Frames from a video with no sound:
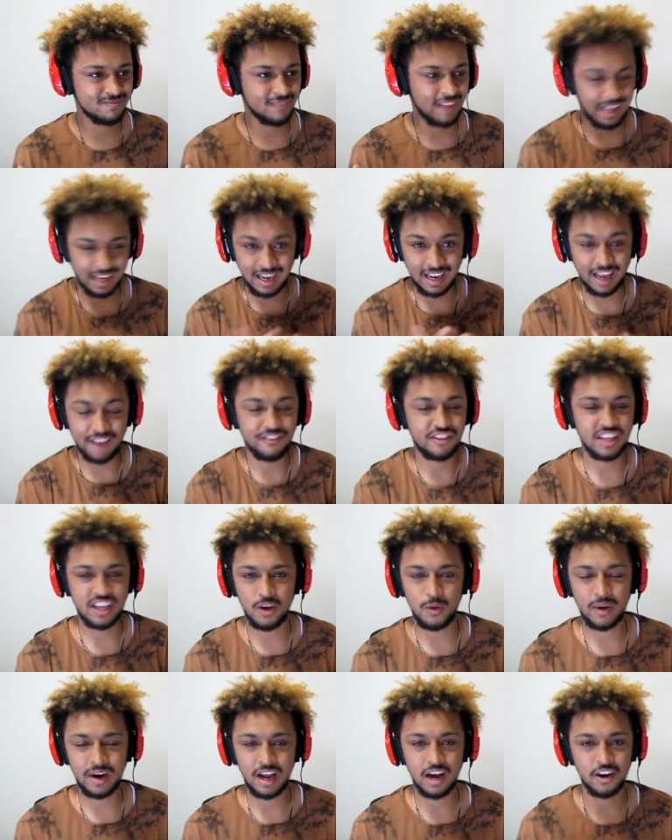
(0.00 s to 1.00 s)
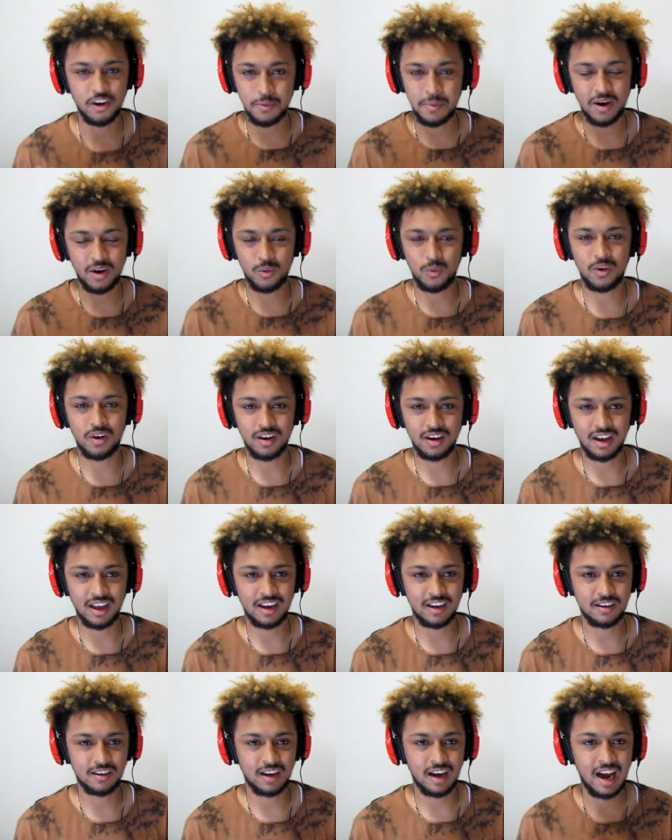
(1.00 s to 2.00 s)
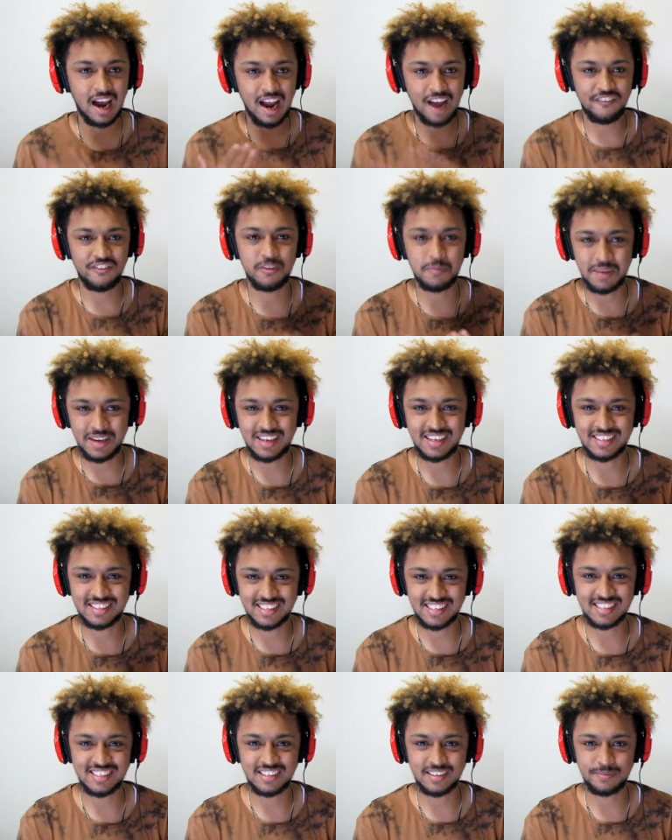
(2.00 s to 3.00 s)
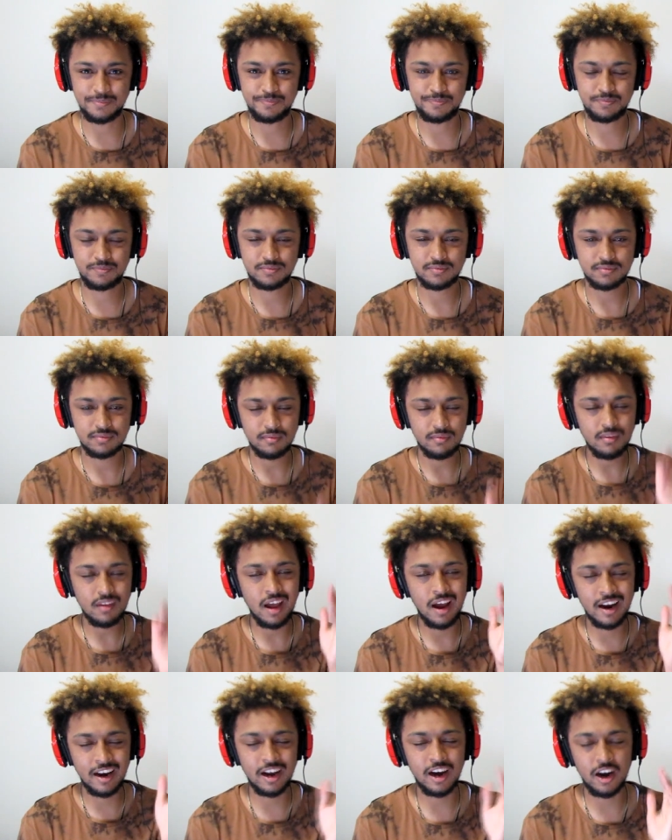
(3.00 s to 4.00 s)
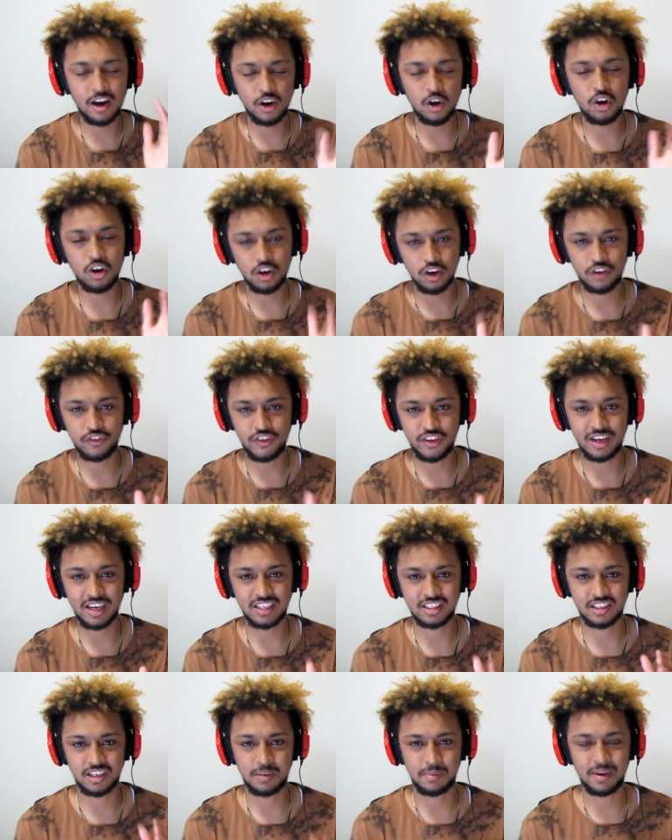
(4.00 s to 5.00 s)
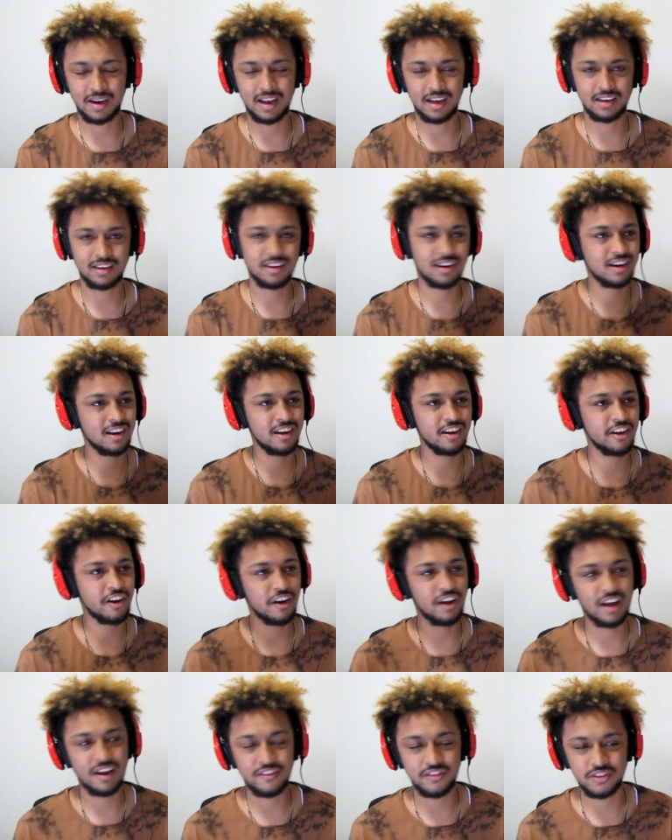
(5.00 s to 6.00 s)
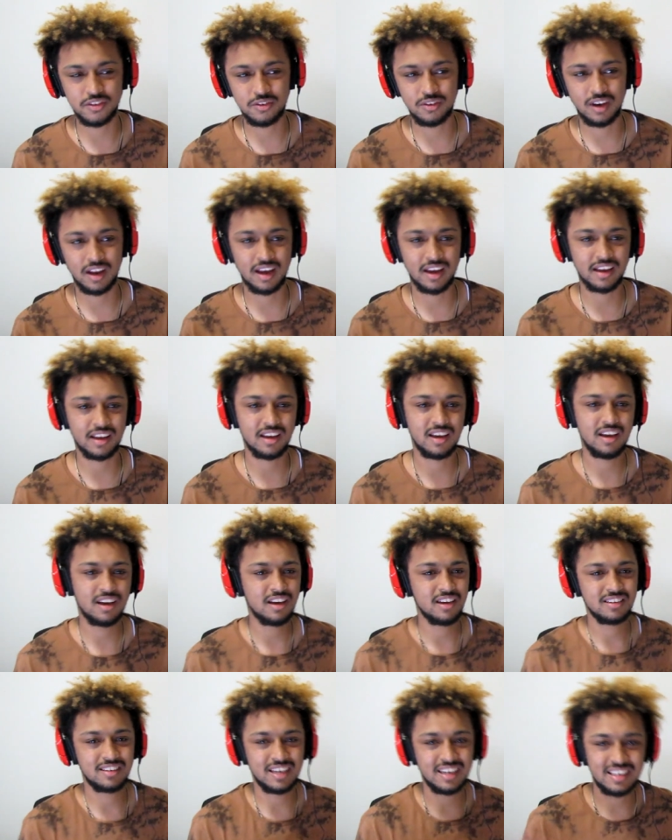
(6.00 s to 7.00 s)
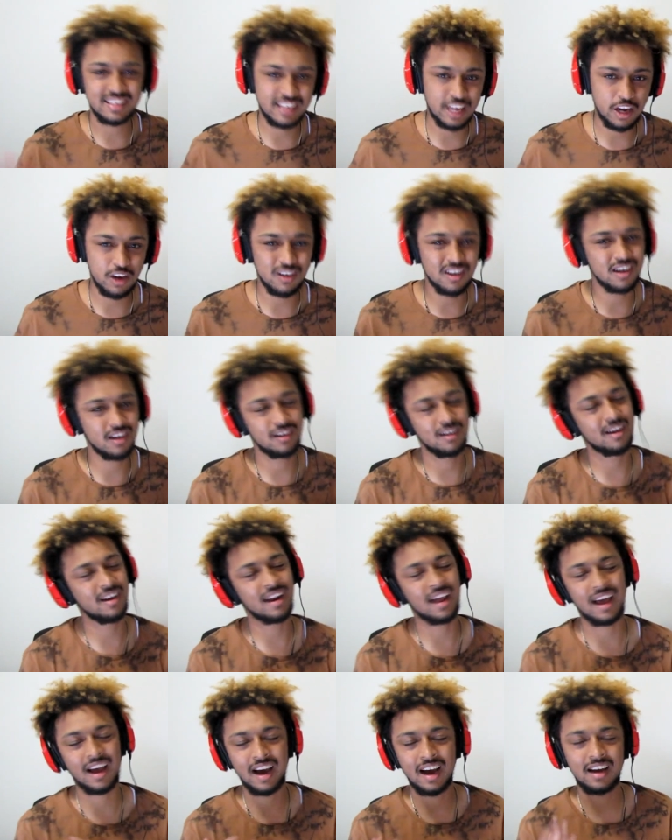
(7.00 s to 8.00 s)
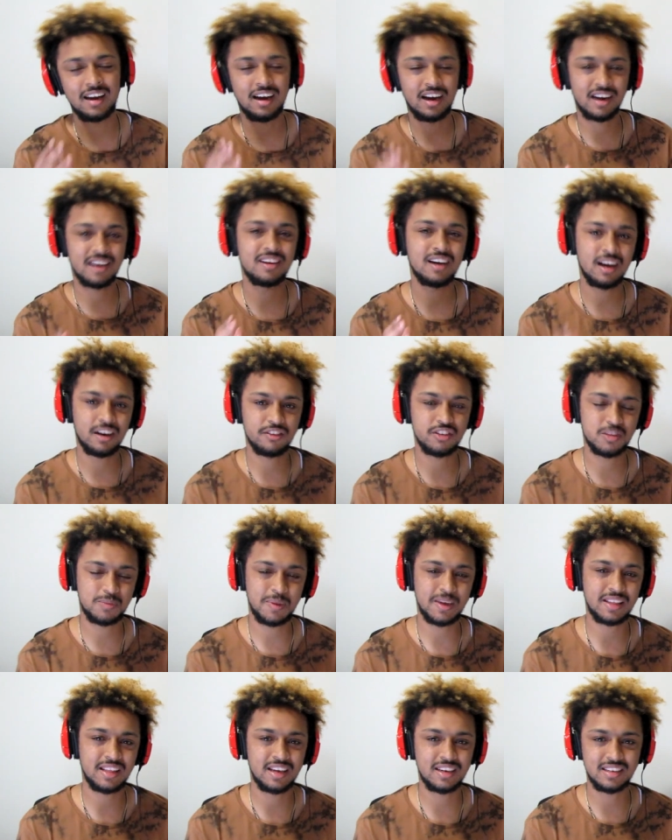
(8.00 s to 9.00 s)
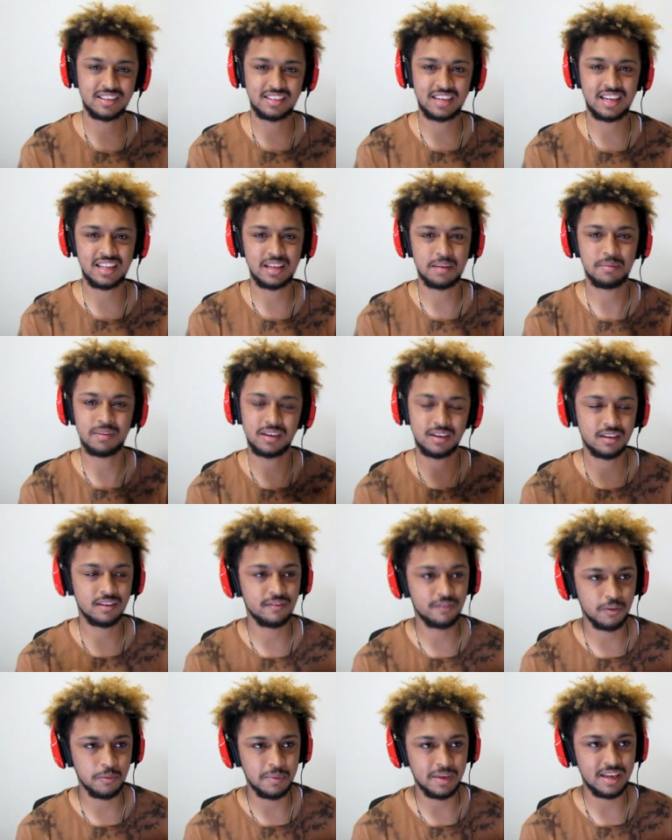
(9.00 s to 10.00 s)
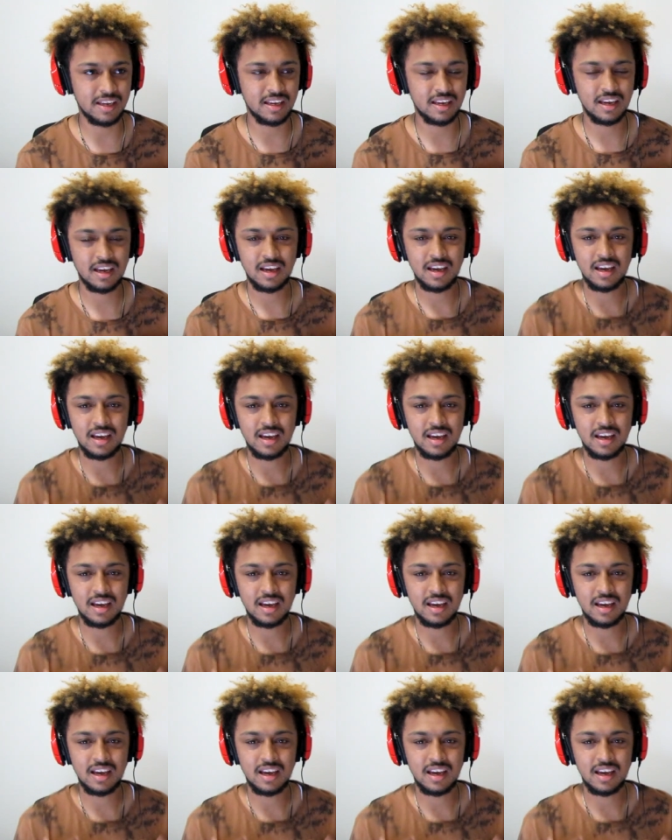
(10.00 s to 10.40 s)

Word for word: I, I have to get one out no matter what, like, I have to be consistent. And now I know a lot of you guys are going to be like, no, no, you don't have to, like, take a day, no, like, I, I, I respect and understand that, but for me,